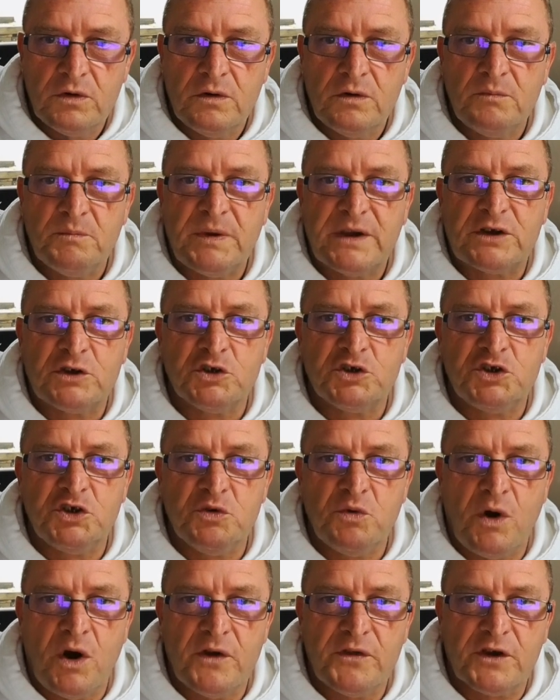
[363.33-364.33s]
because you
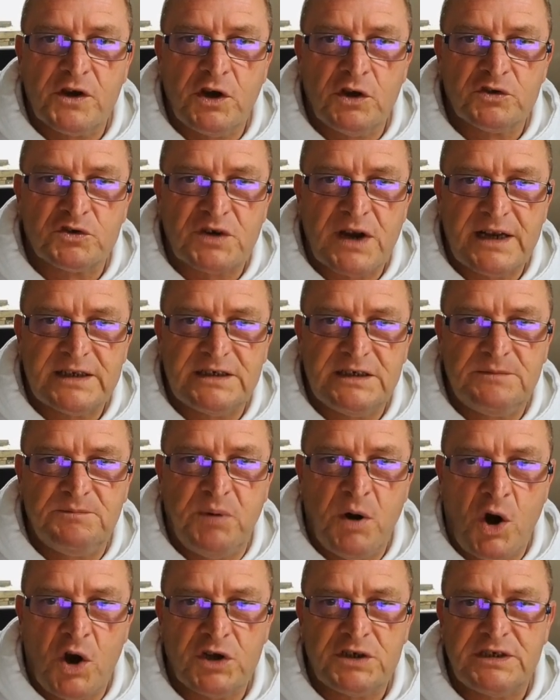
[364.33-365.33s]
are the contracted
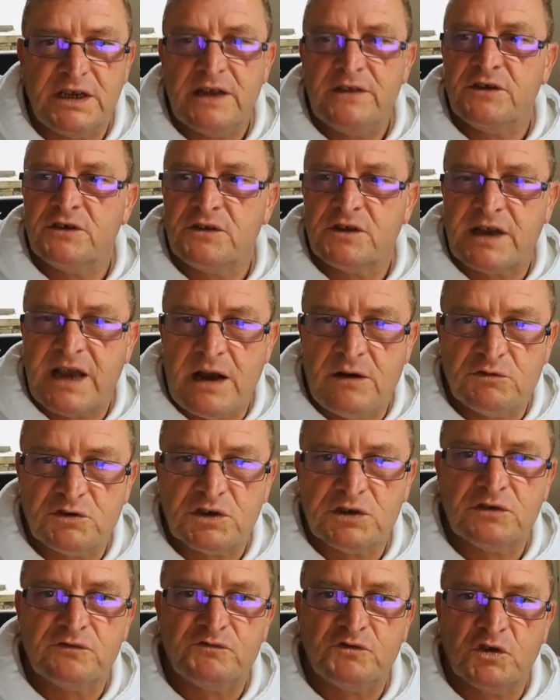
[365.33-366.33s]
party that the
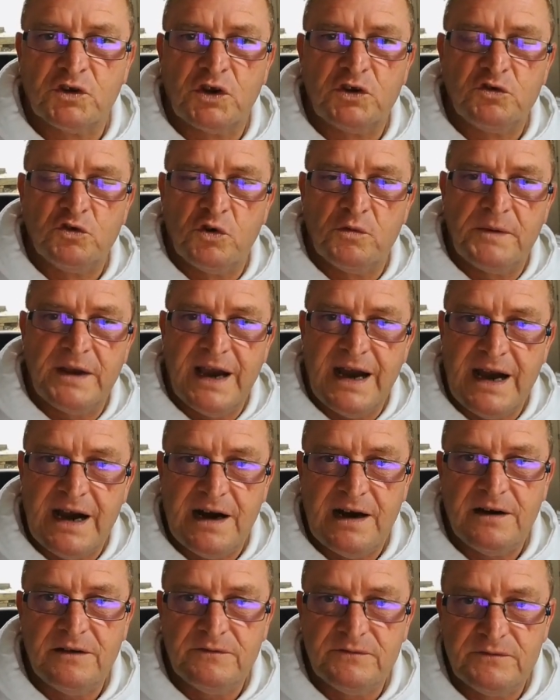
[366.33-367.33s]
council have done on your
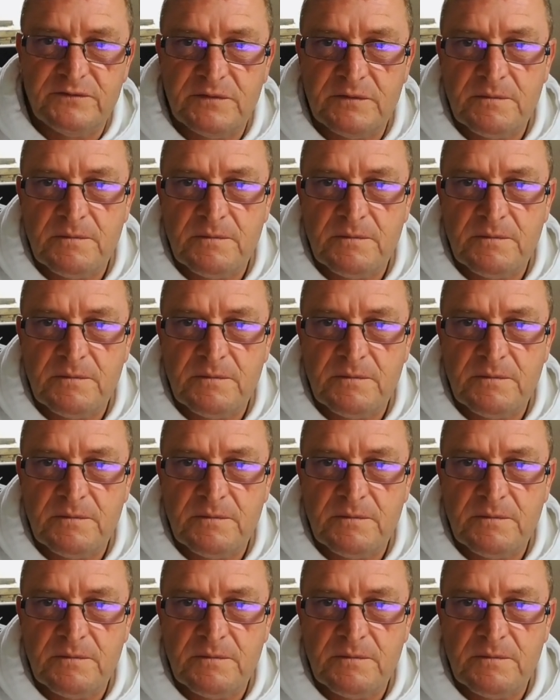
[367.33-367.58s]
behalf,